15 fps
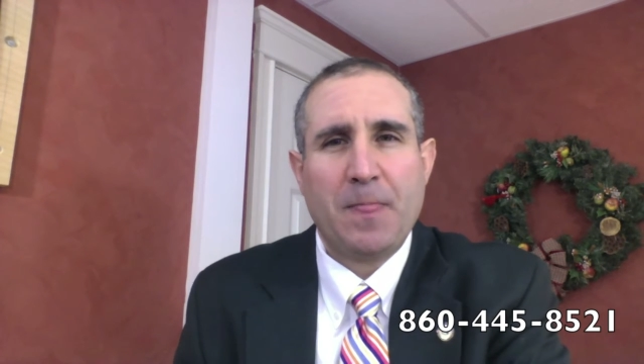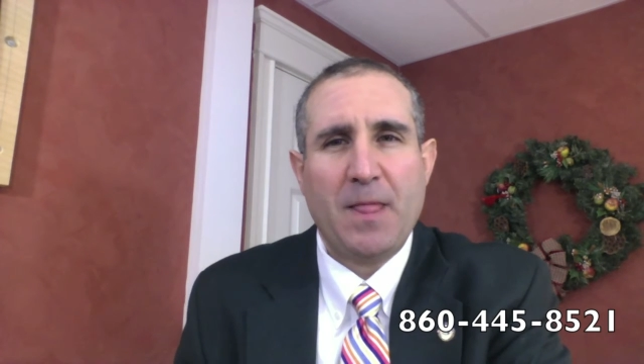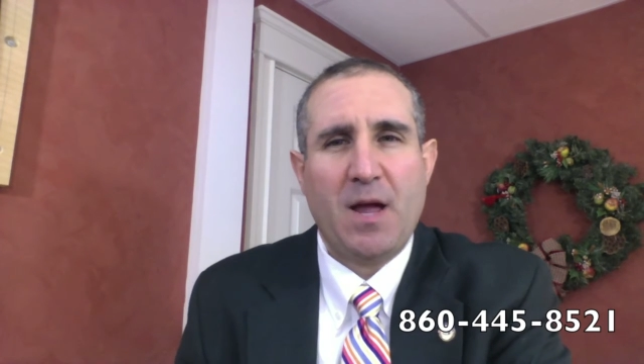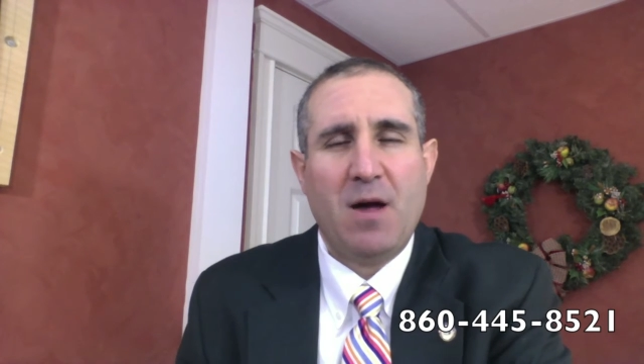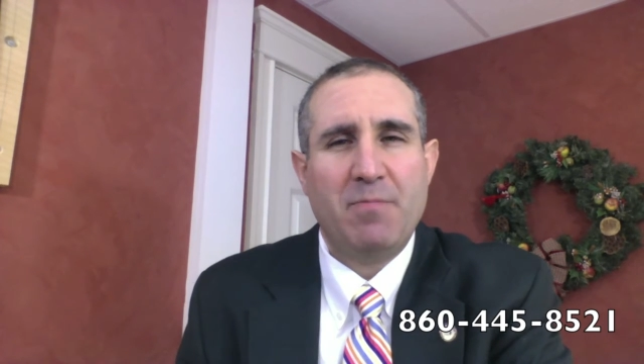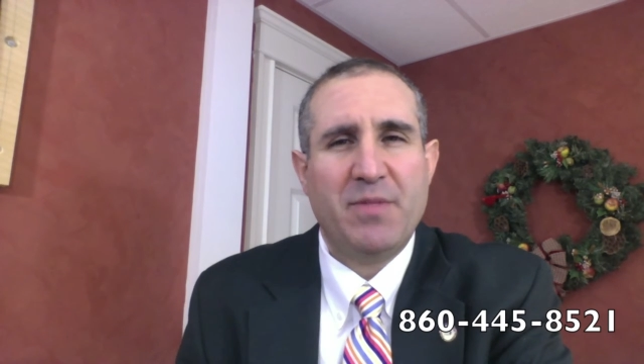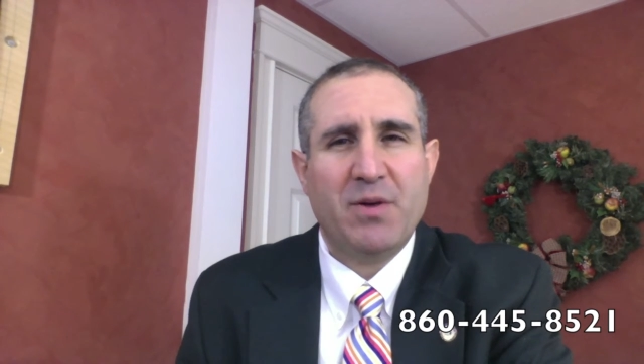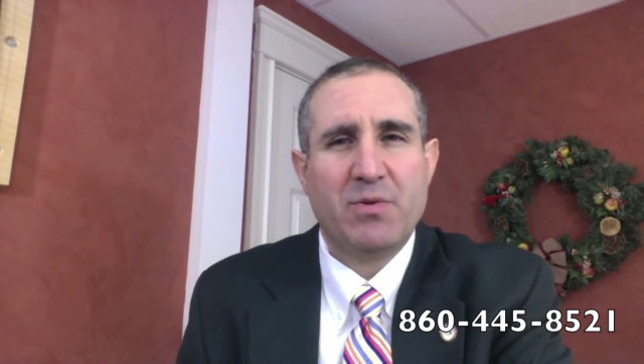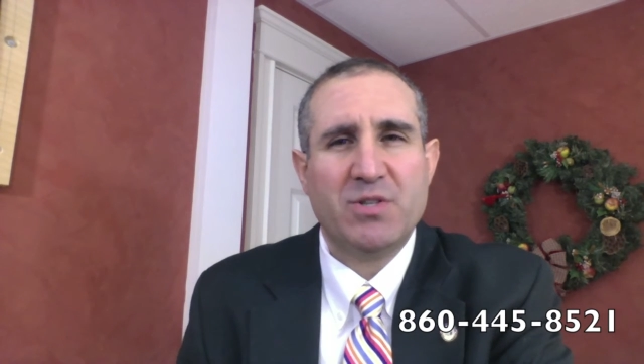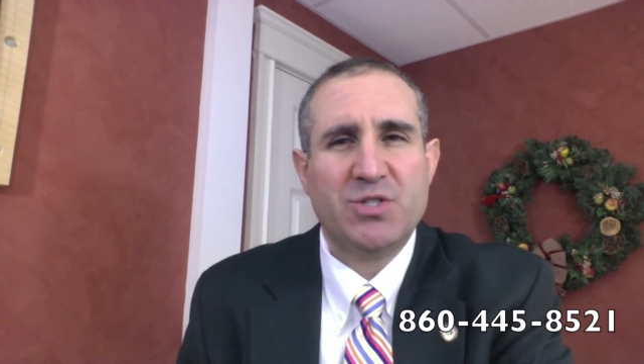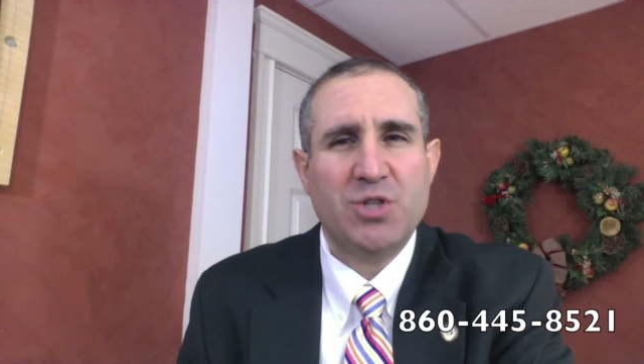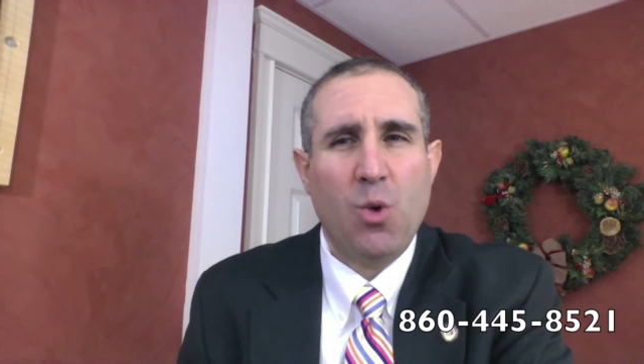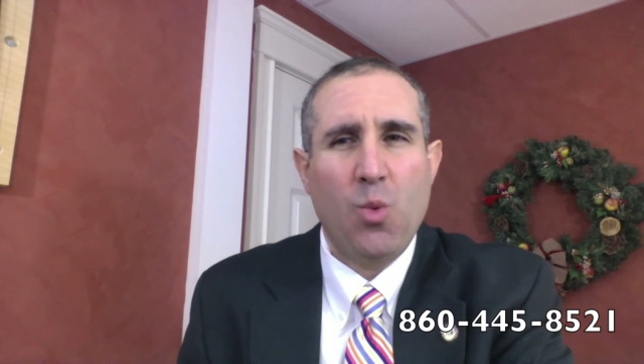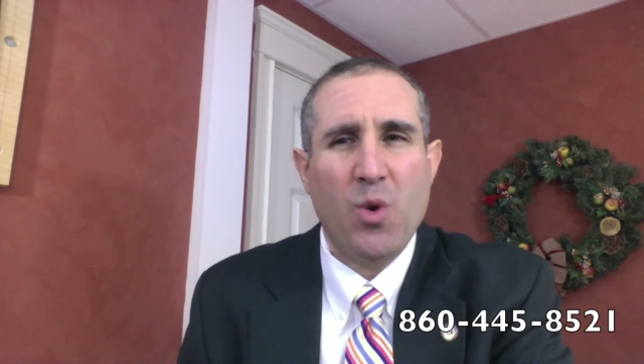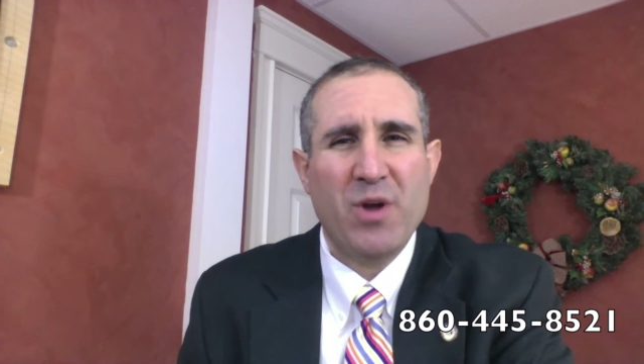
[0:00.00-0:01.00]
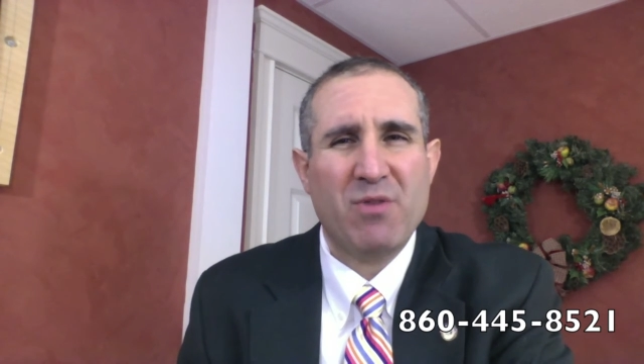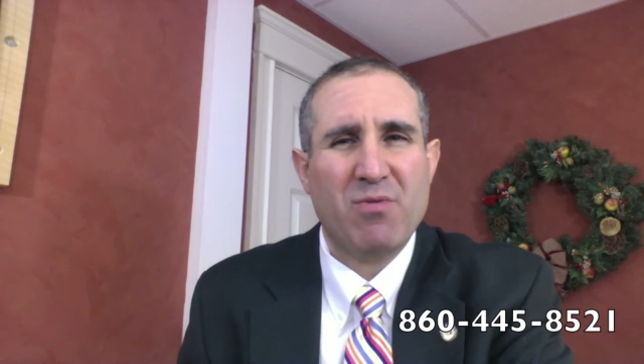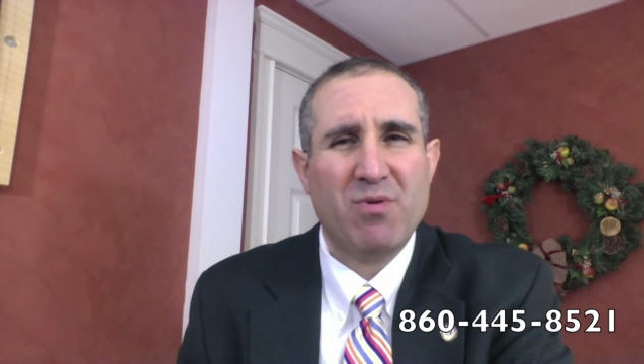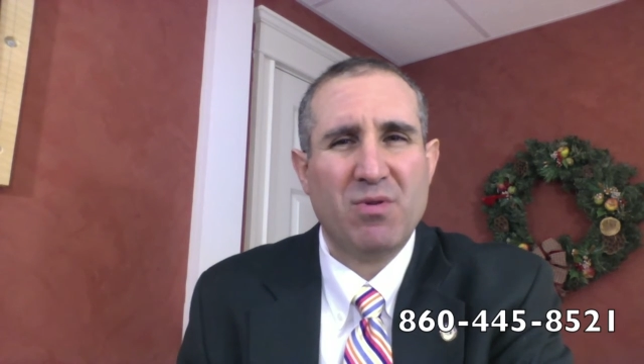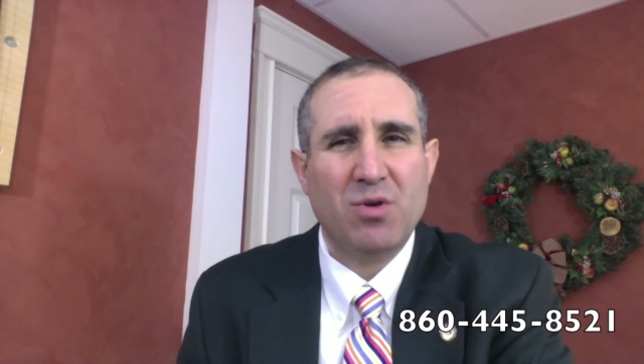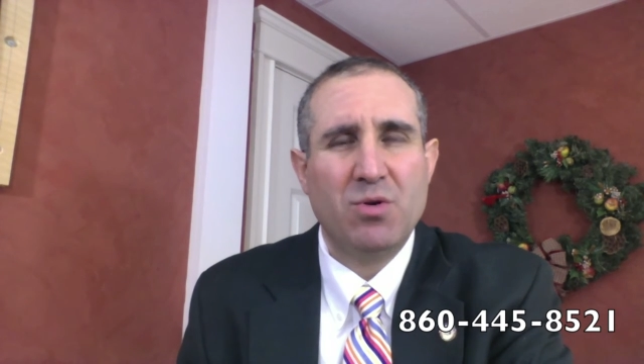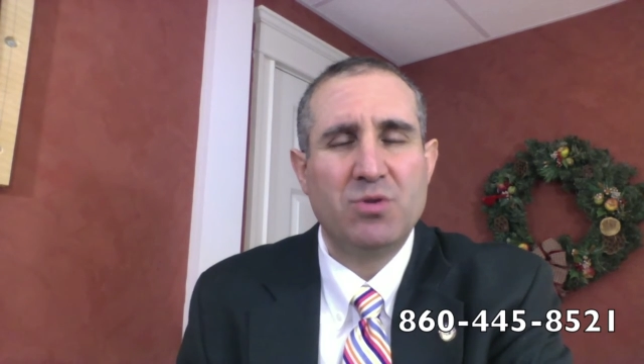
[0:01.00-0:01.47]
There is no winner
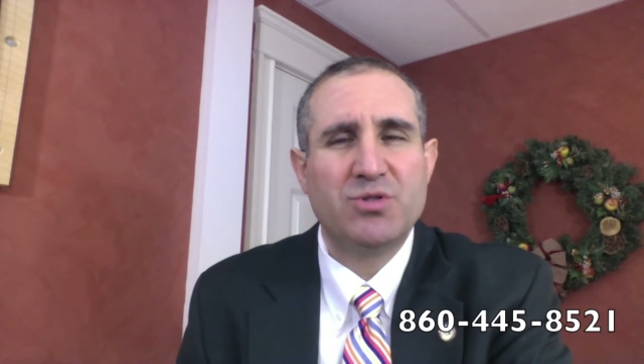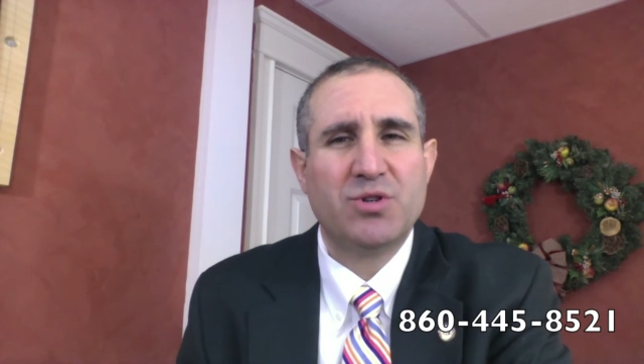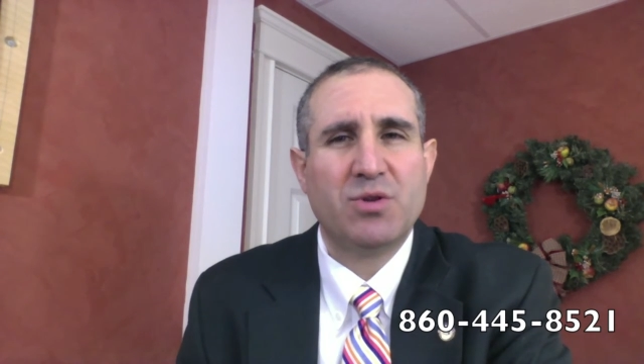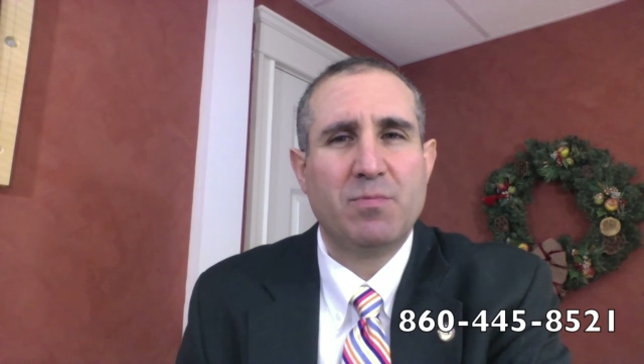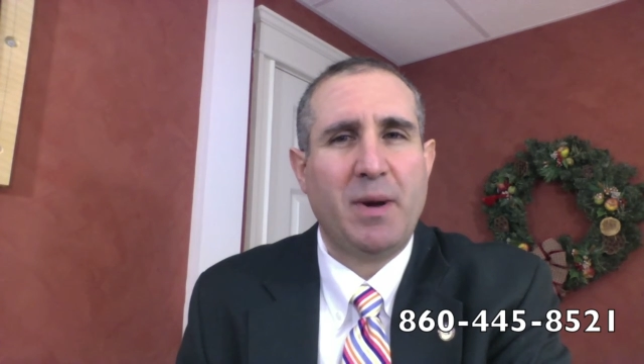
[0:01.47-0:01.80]
or loser,